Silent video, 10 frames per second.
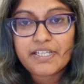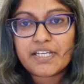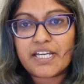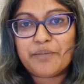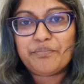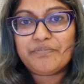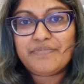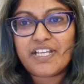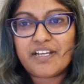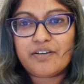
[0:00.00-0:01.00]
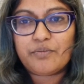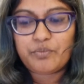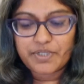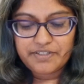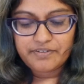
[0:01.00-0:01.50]
Now,
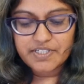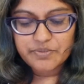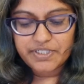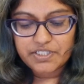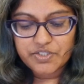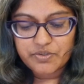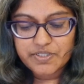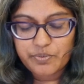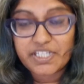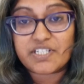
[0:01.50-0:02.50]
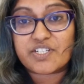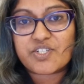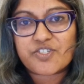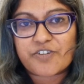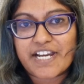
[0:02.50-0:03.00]
one of the things we can do is we can
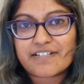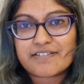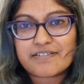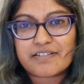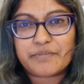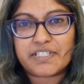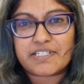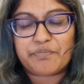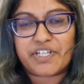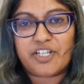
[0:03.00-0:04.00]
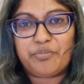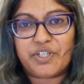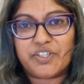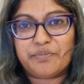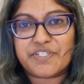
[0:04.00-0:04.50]
extract some of these
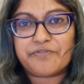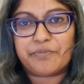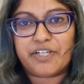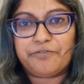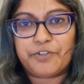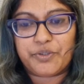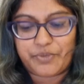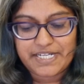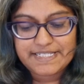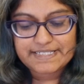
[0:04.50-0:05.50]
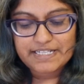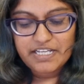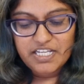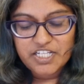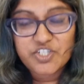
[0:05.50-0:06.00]
biopolymers from our food waste
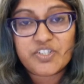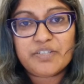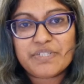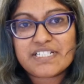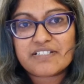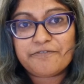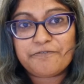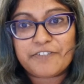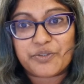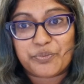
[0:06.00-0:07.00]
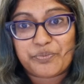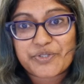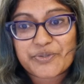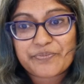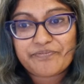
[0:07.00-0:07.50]
and turn them into
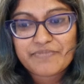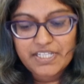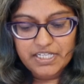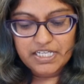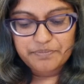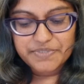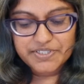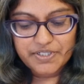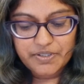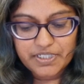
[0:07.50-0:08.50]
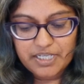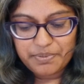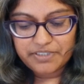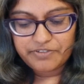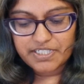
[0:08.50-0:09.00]
films. So a
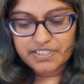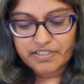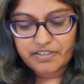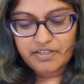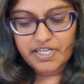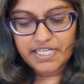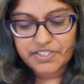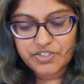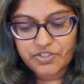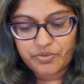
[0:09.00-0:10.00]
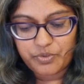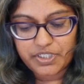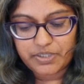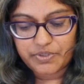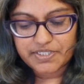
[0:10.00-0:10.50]
couple of years ago, I had a student
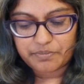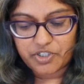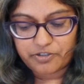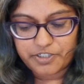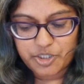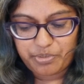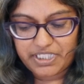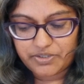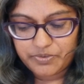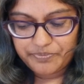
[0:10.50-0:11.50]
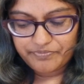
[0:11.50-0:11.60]
working with some orange peel.